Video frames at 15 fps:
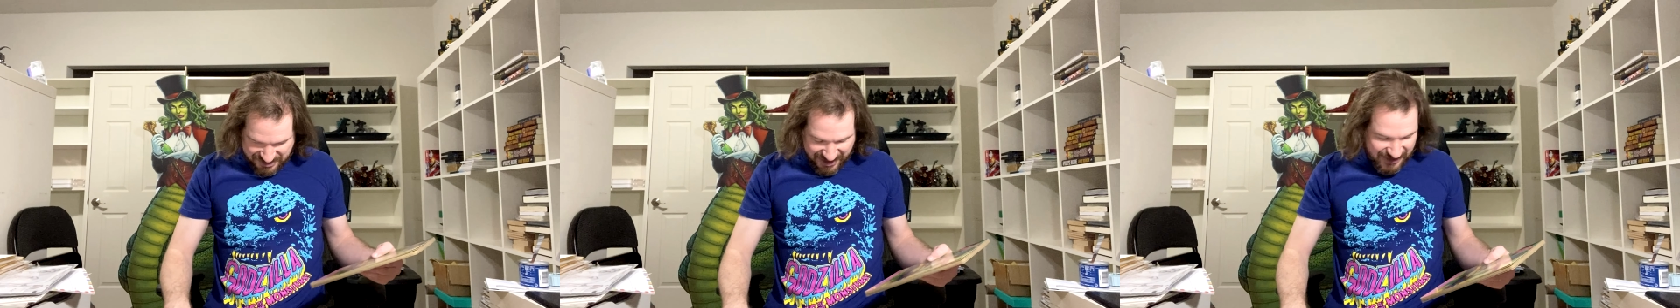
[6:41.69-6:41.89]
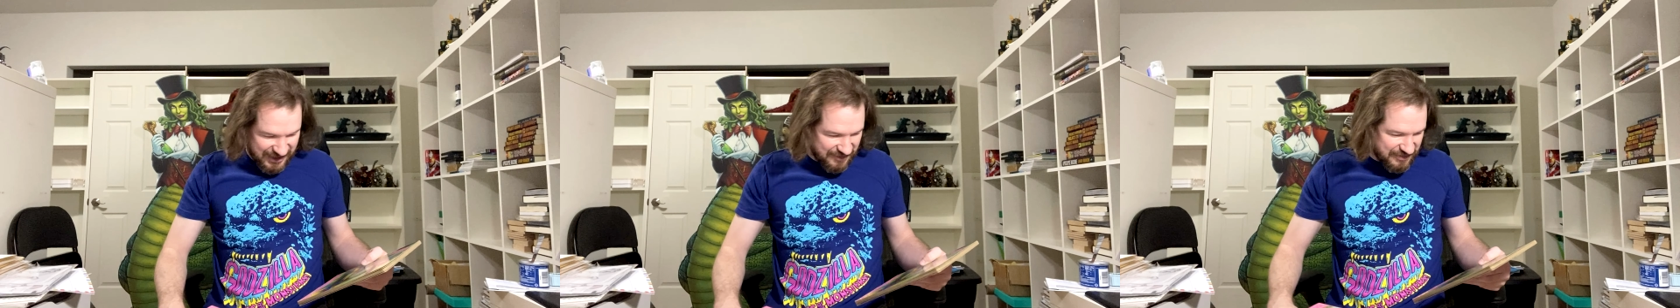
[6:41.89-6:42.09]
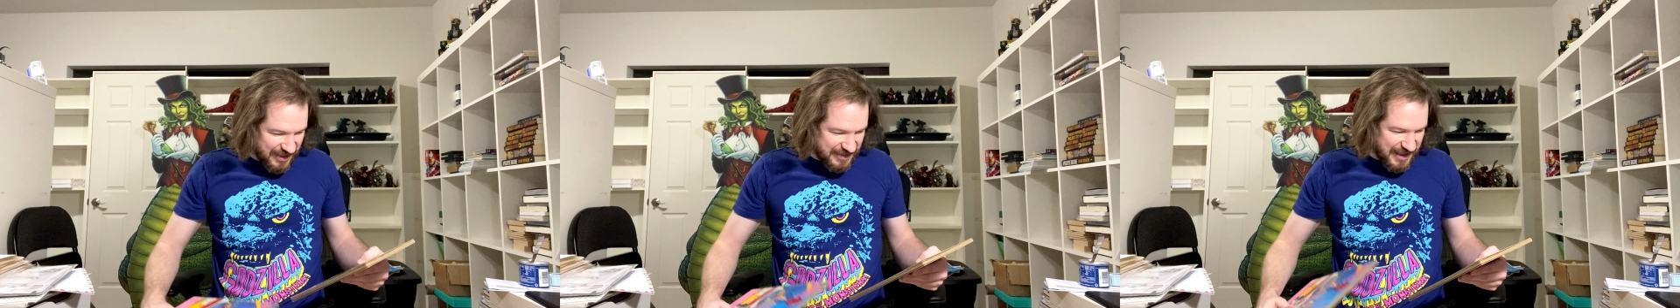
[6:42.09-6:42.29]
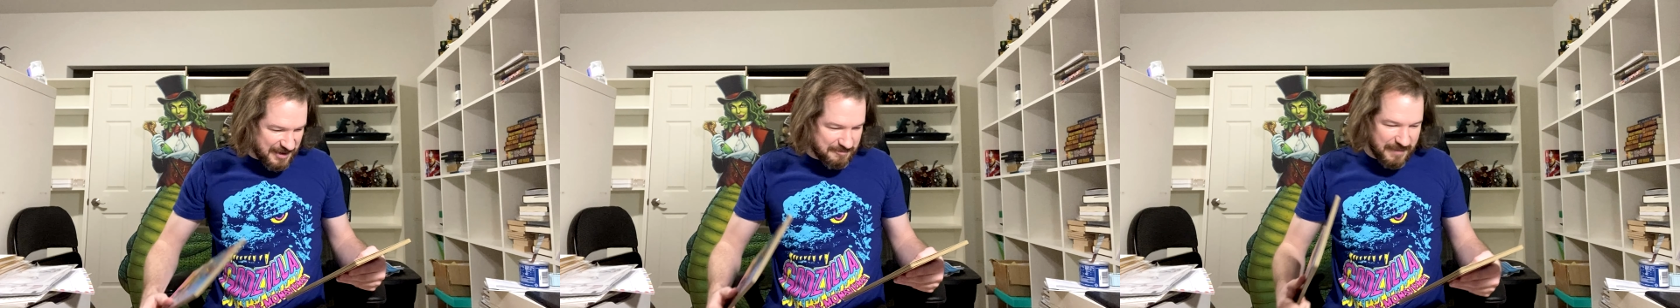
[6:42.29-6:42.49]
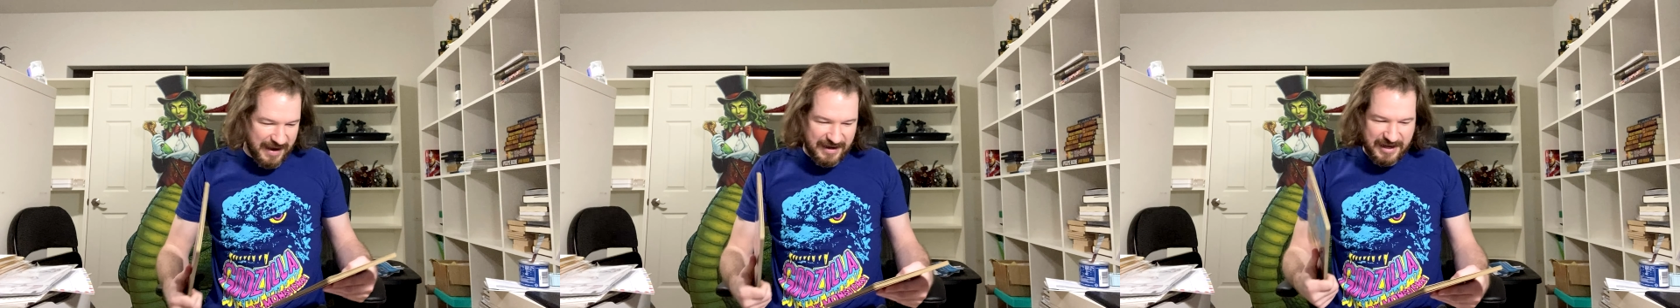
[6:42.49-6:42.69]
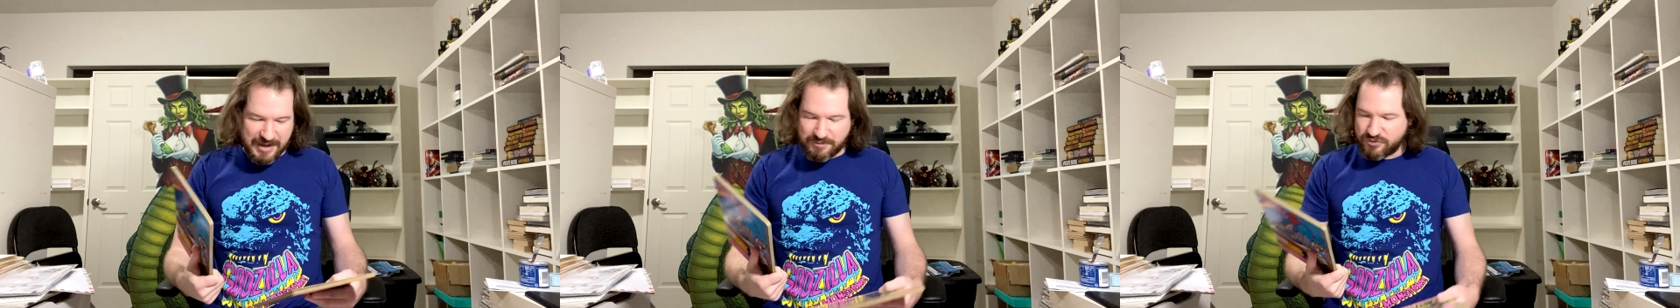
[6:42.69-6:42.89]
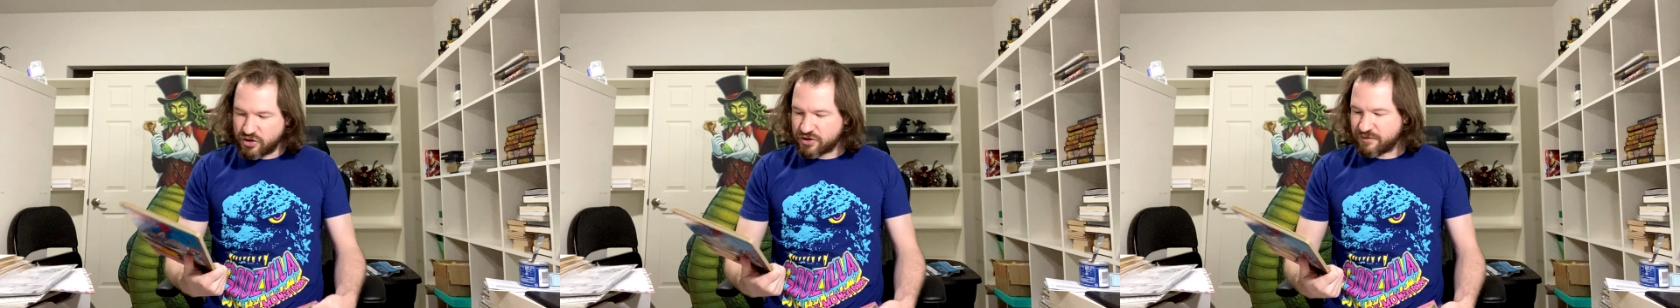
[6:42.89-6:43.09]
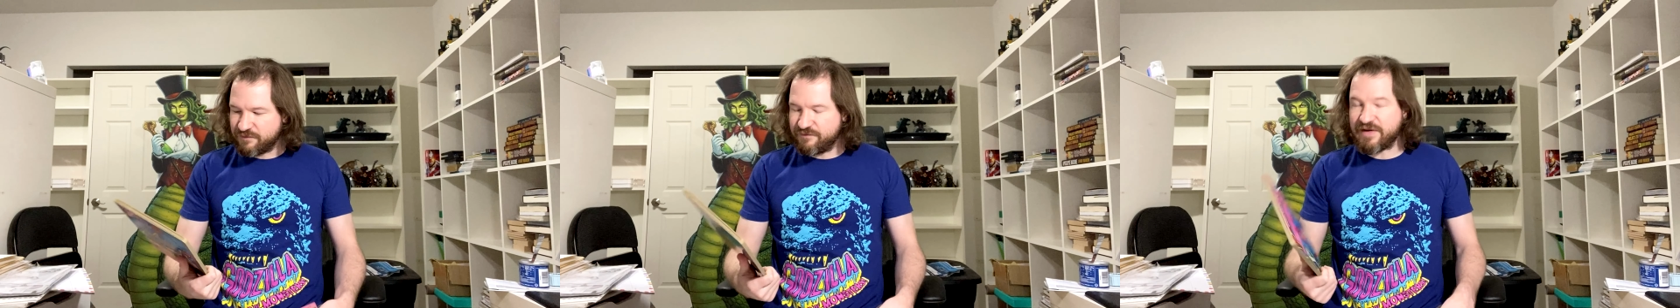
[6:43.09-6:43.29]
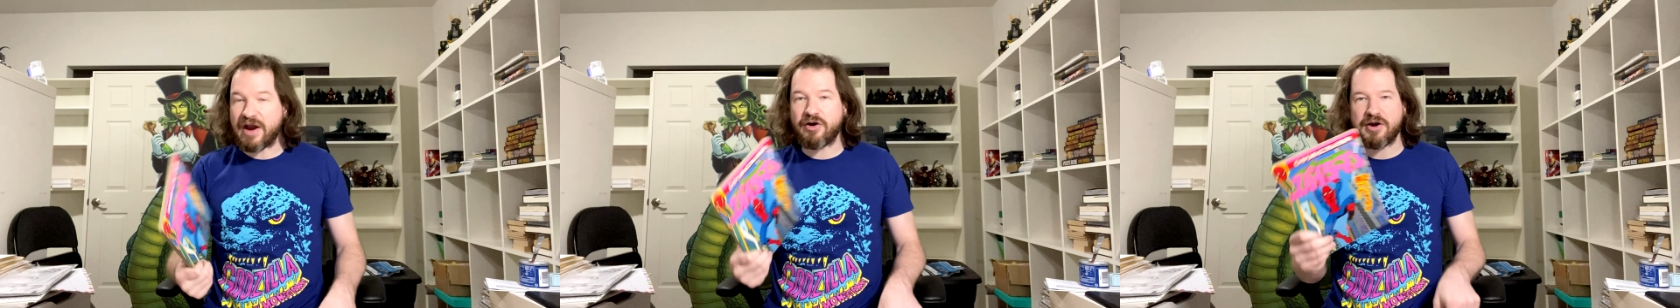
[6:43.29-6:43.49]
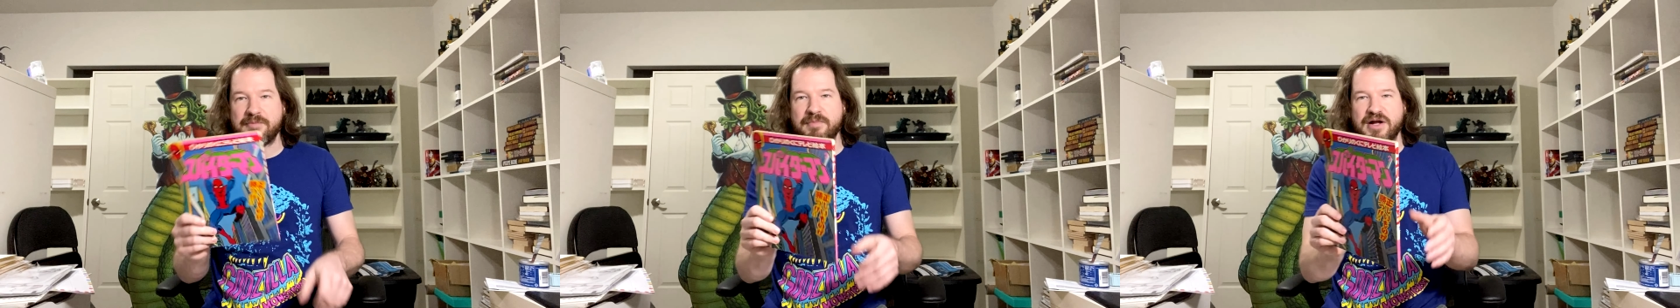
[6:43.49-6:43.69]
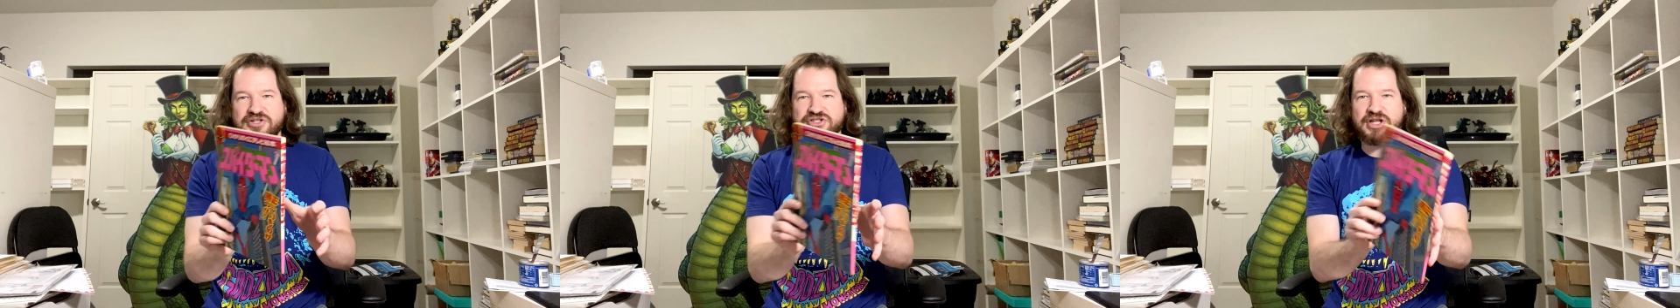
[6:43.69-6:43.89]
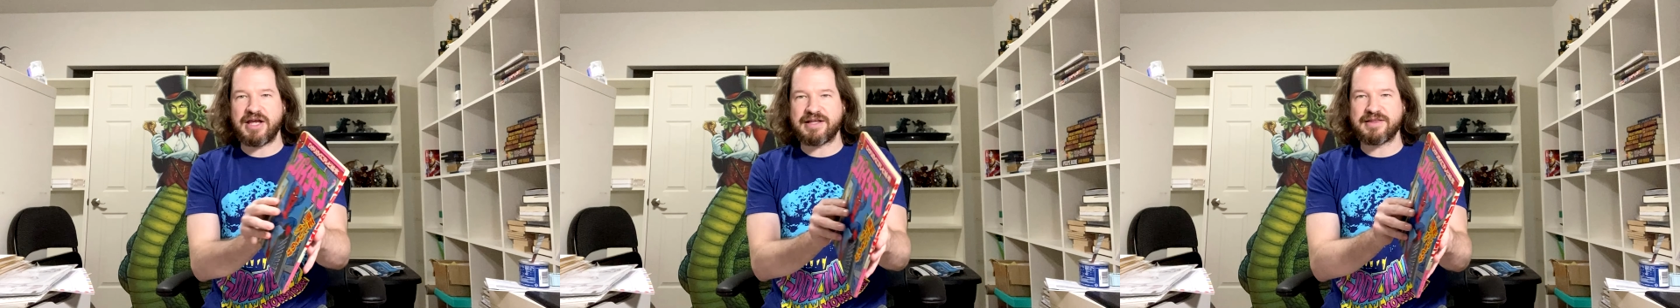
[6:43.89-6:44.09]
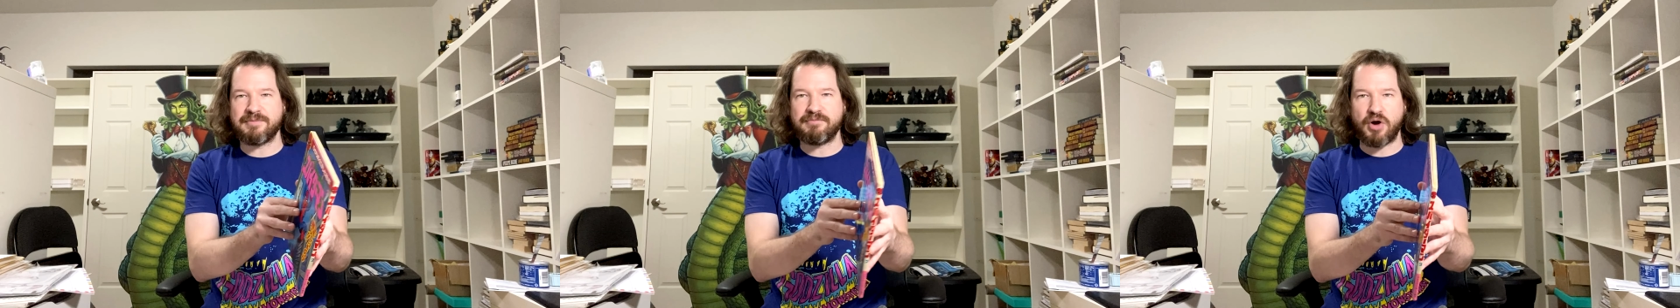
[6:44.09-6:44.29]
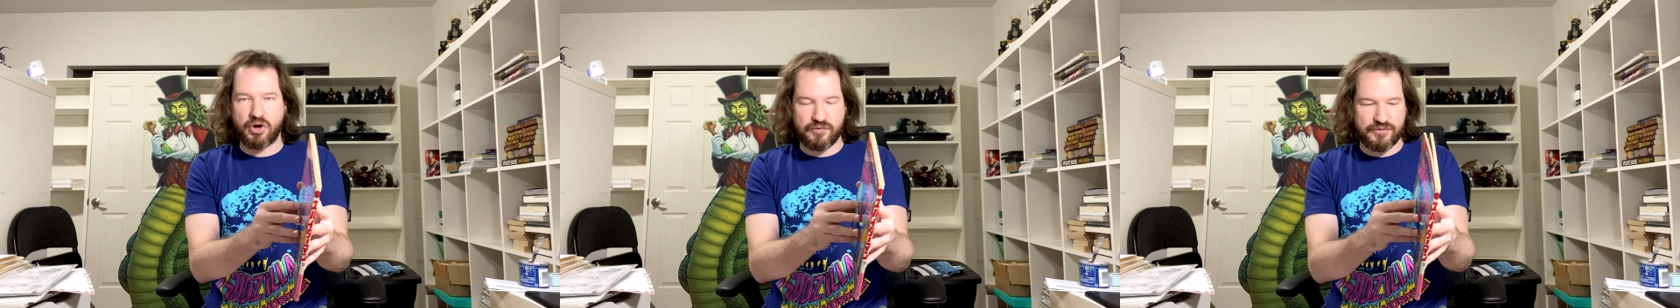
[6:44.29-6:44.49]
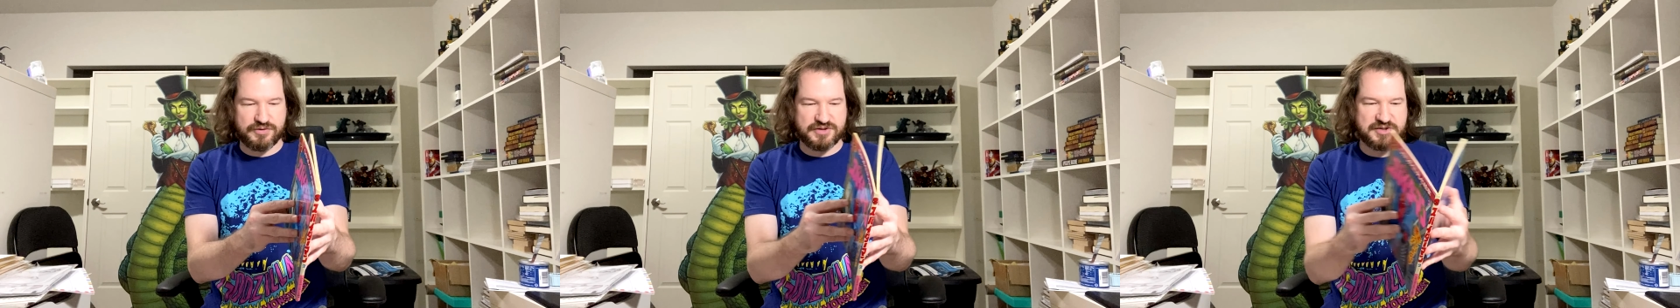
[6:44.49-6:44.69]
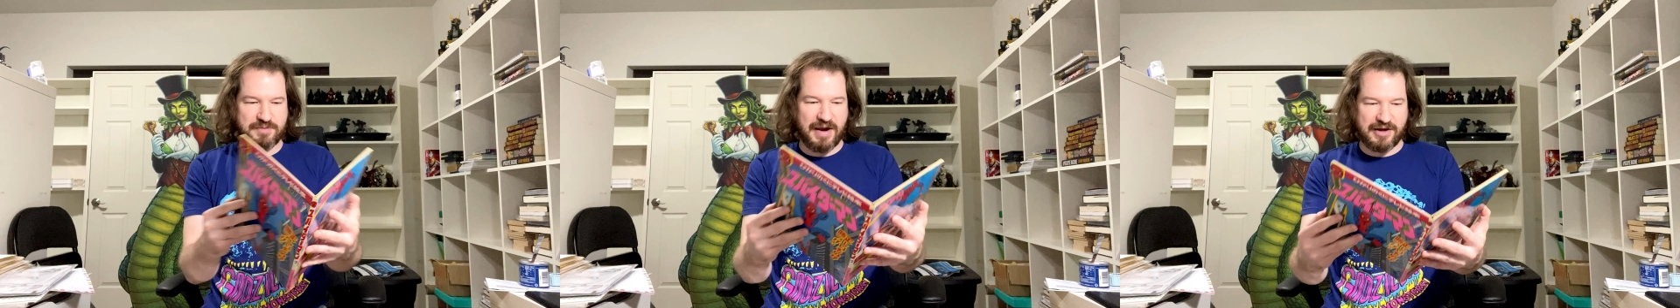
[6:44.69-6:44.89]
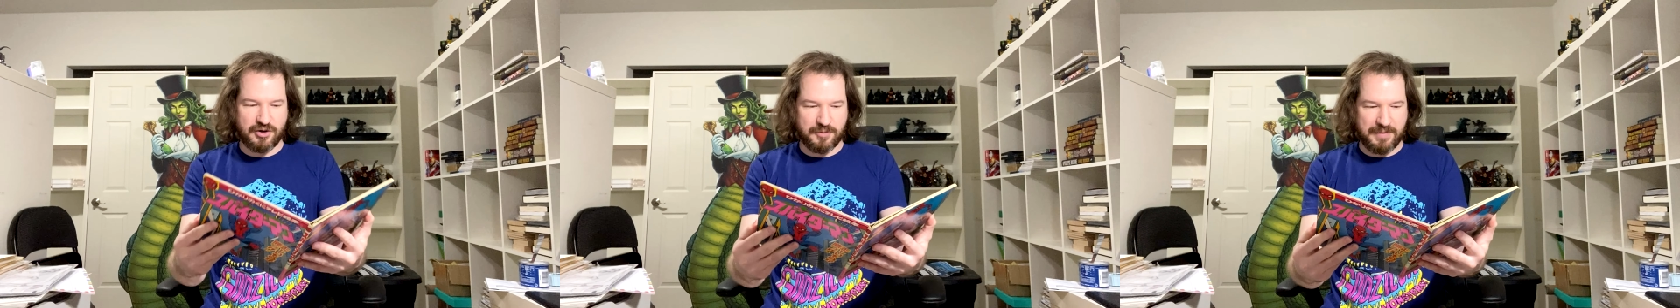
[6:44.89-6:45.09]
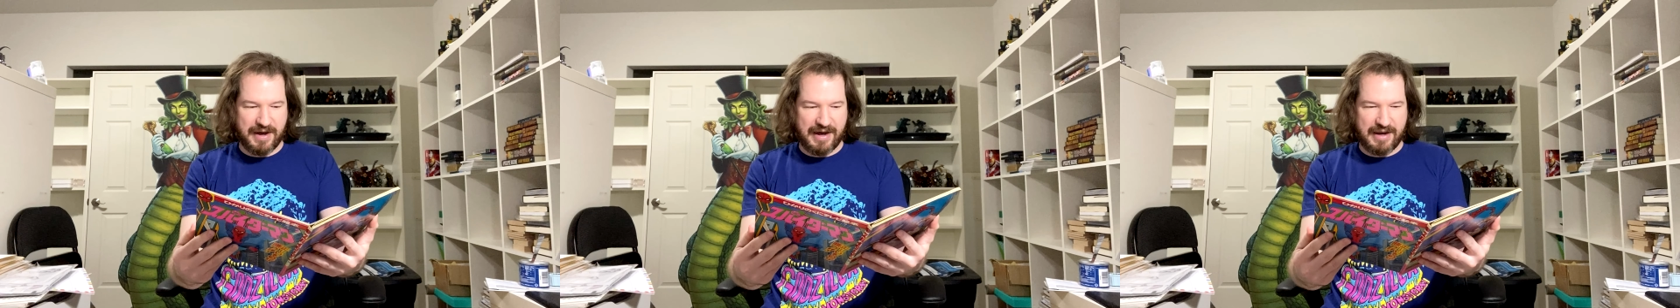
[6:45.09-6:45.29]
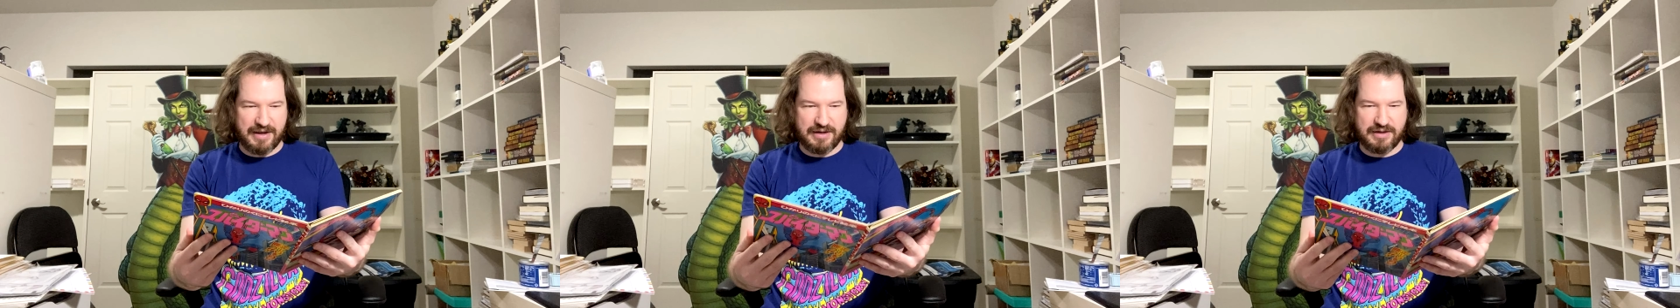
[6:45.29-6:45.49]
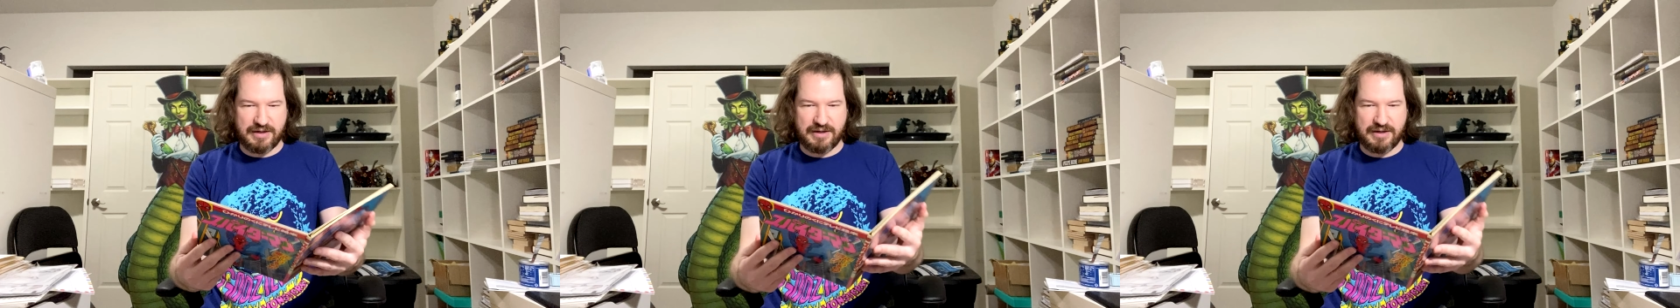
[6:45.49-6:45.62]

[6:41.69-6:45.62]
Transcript: I love that they made him look very much like the Marvel Spider-Man